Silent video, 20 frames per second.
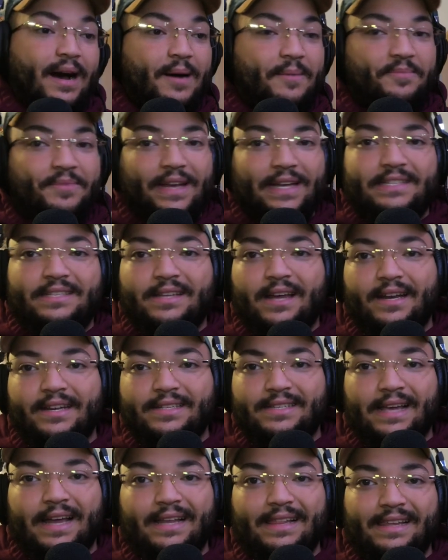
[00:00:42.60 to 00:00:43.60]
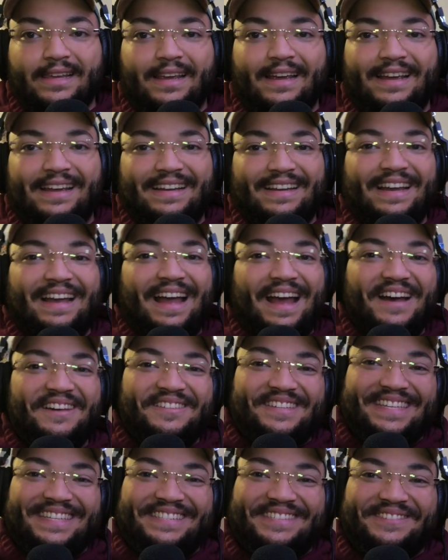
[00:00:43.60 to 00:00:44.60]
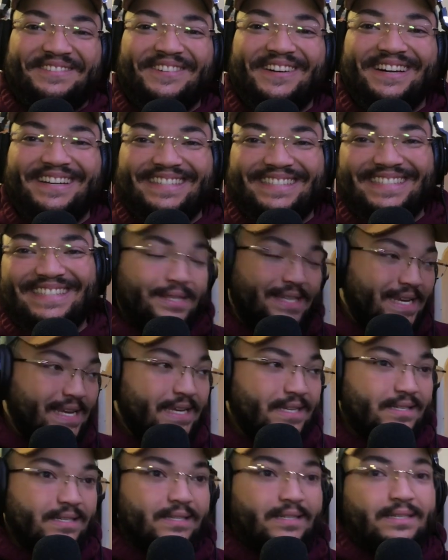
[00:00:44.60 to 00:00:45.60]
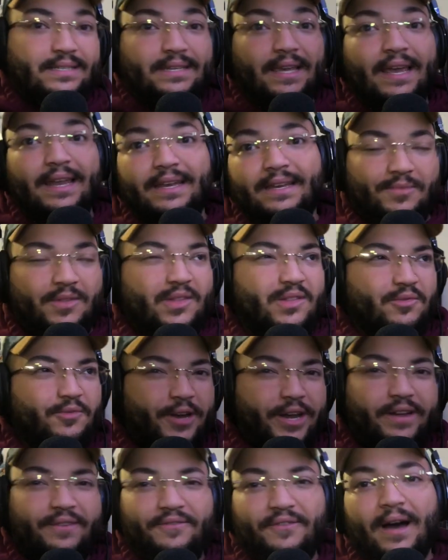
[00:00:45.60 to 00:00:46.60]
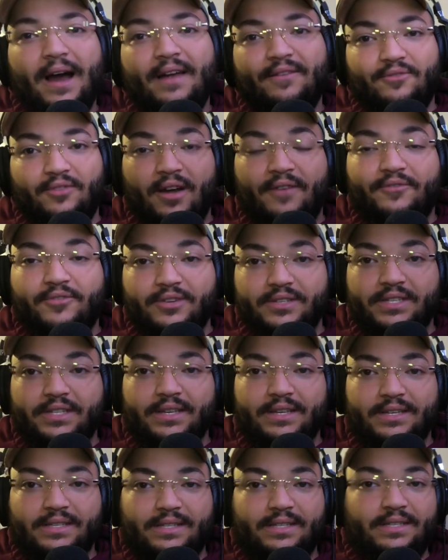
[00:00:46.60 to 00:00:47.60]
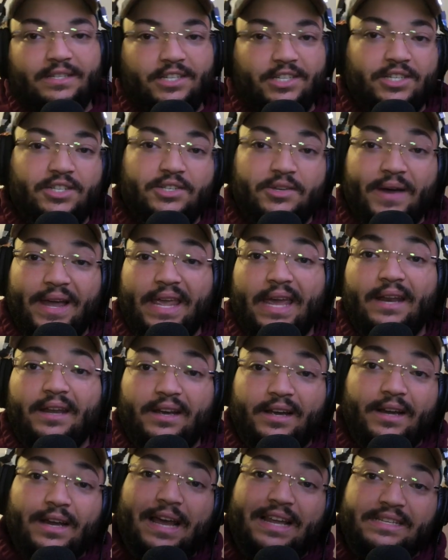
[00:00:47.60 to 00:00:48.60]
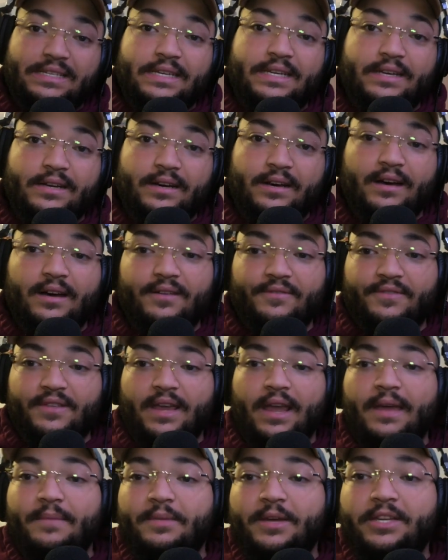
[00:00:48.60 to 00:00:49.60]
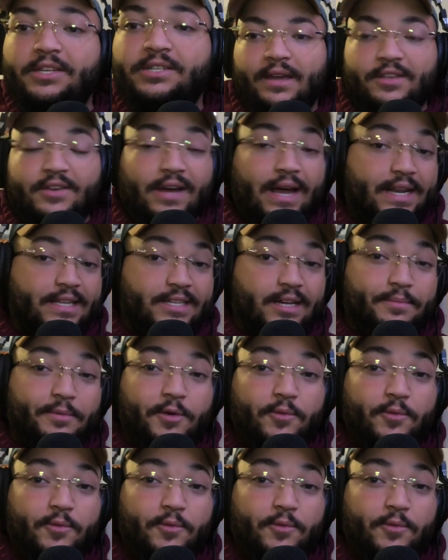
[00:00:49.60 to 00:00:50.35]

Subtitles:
that's not exactly how this works. Please send 3 to 5 references just so I get a good idea of the image. You got to tell me